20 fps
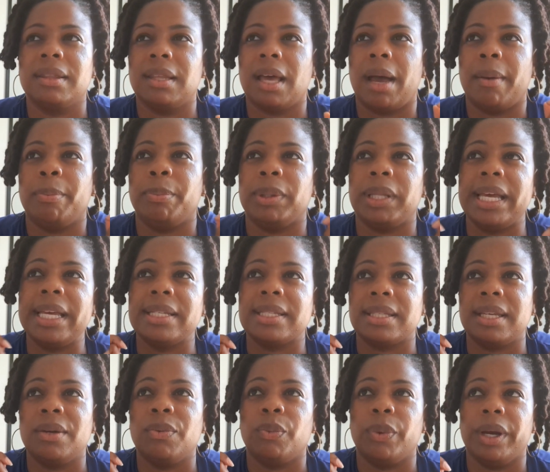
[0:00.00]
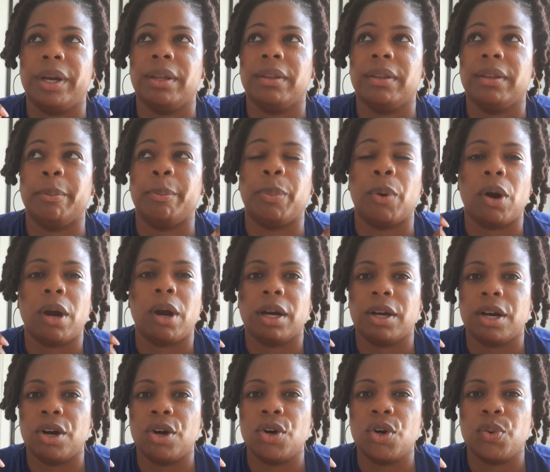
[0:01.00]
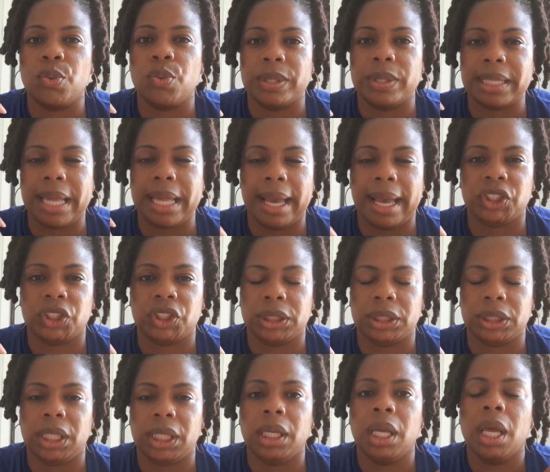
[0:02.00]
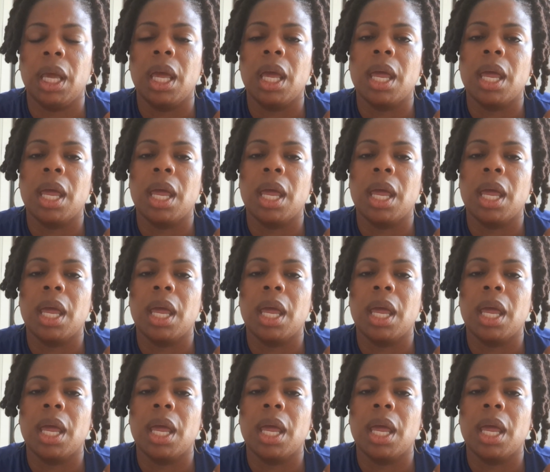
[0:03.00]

placed it where the barcode was actually